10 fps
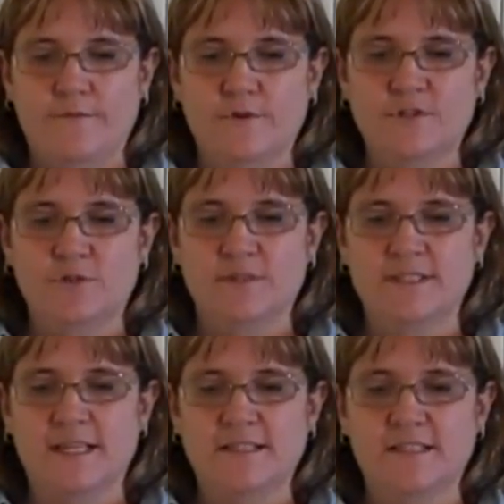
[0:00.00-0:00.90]
First, you
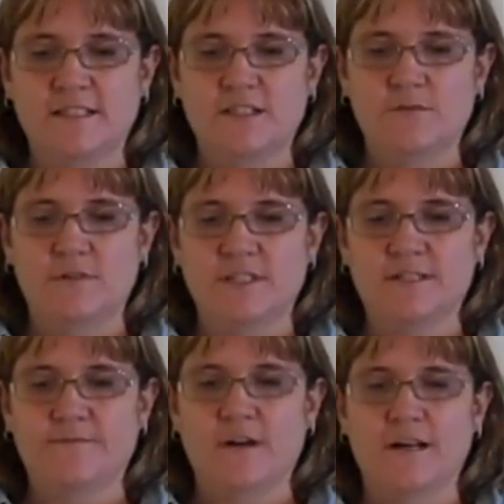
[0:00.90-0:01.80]
assess the student
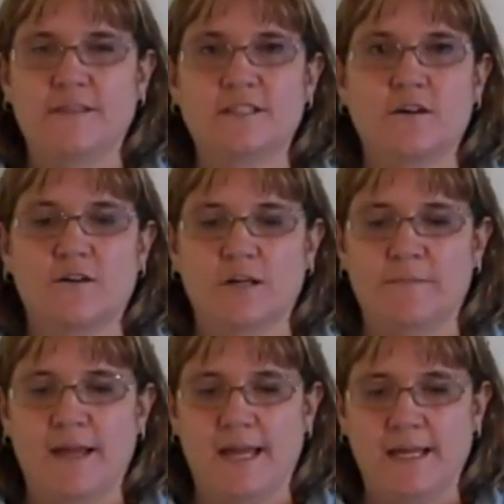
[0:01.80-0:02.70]
to find the
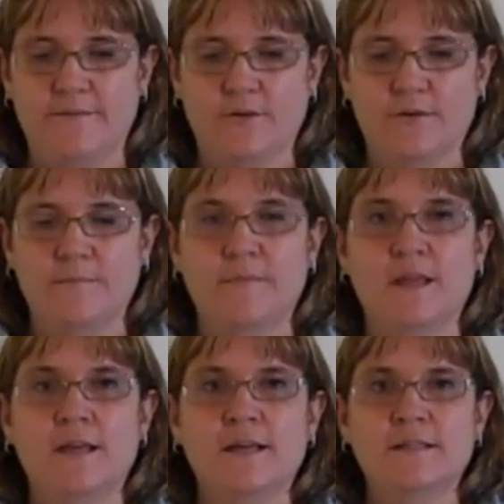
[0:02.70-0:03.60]
target behavior,
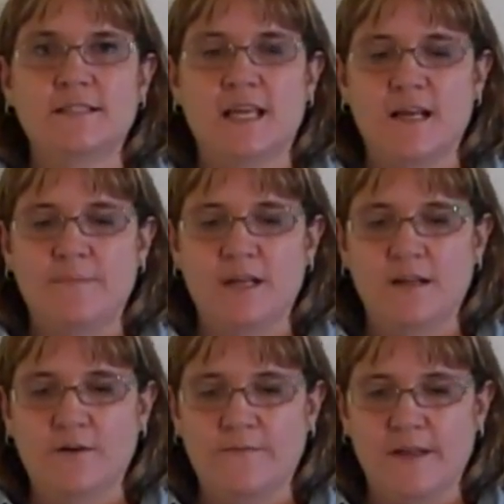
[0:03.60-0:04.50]
set up an
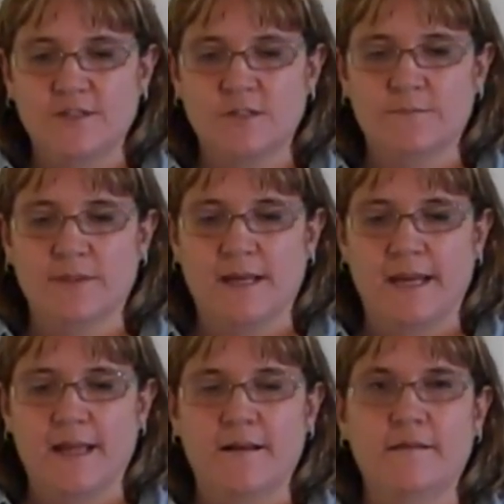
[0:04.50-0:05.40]
intervention
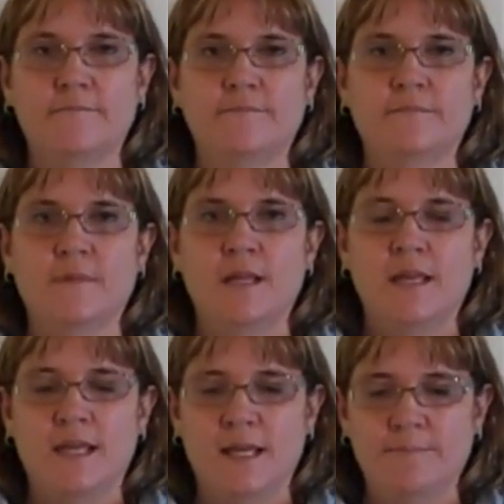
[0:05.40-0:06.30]
plan,
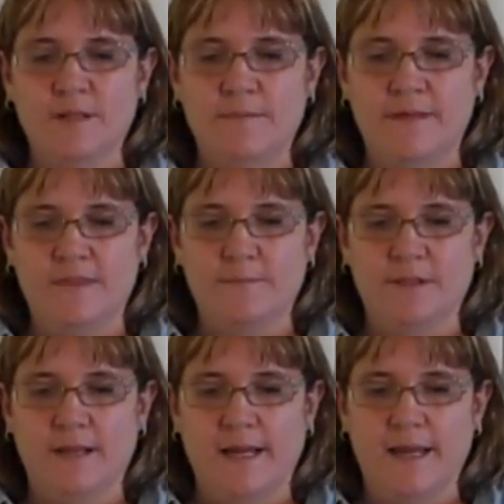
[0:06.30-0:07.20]
implement the
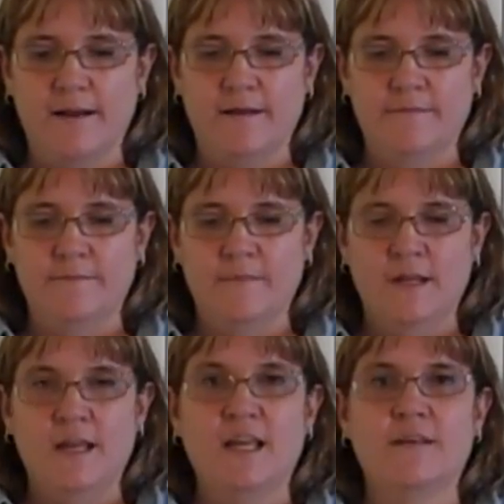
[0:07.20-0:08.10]
plan,
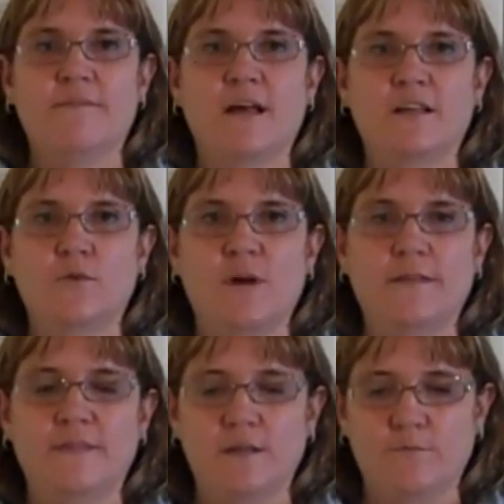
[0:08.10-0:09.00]
and
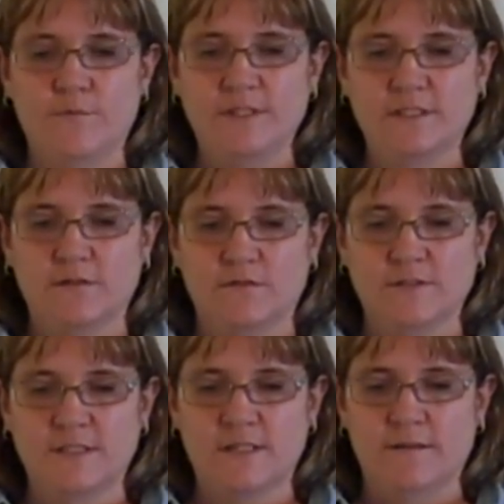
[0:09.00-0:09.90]
evaluate the
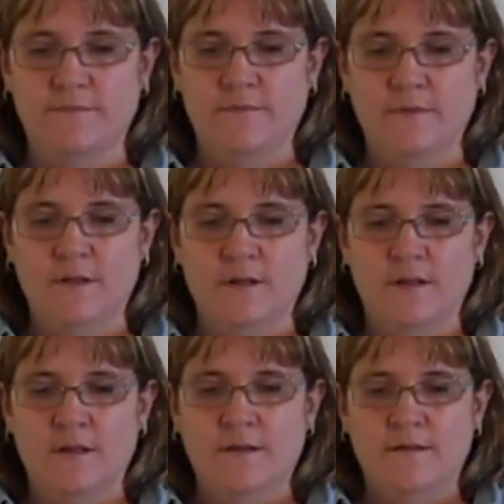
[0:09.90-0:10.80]
results.
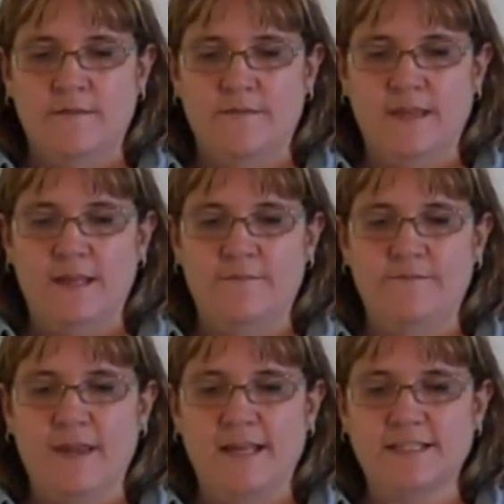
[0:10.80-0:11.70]

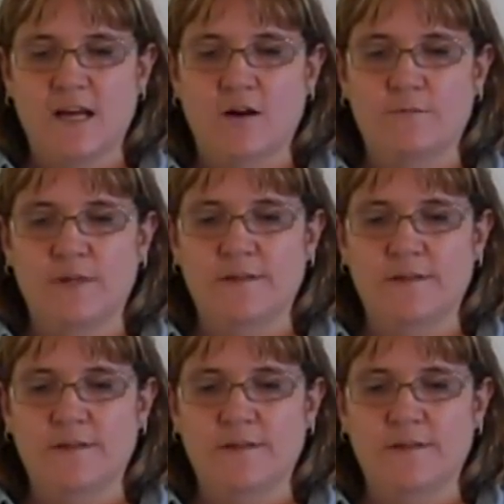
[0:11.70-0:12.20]
Then phase out